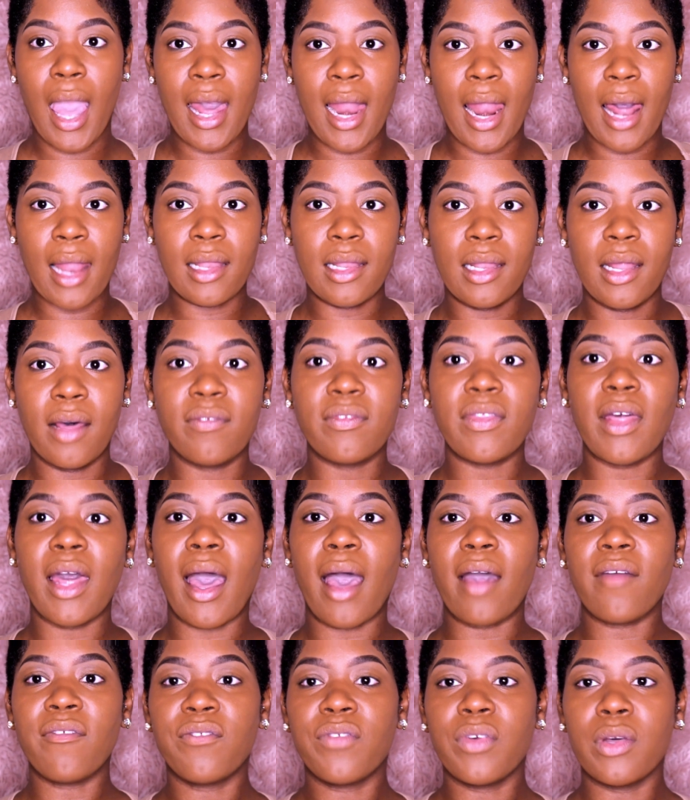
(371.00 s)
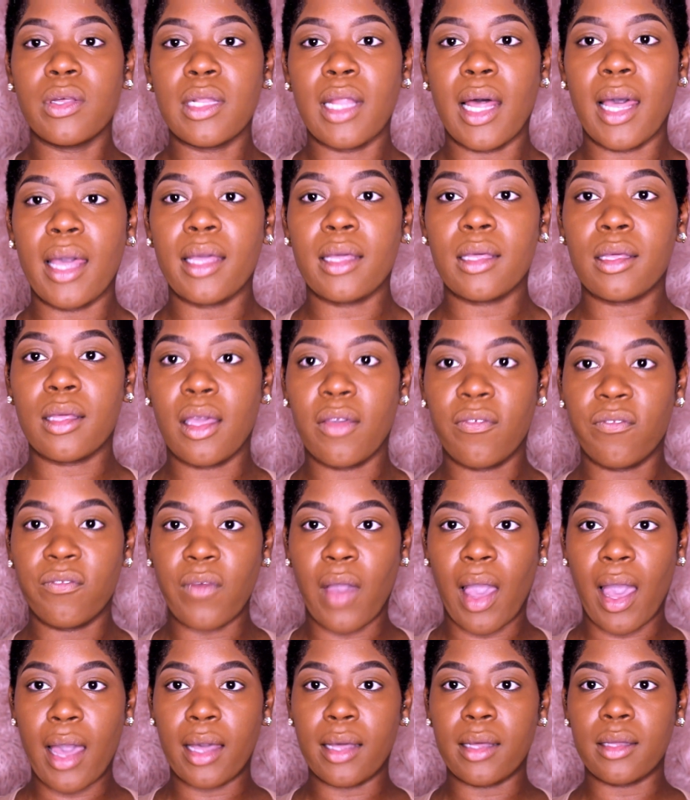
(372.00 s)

I love that I feel like if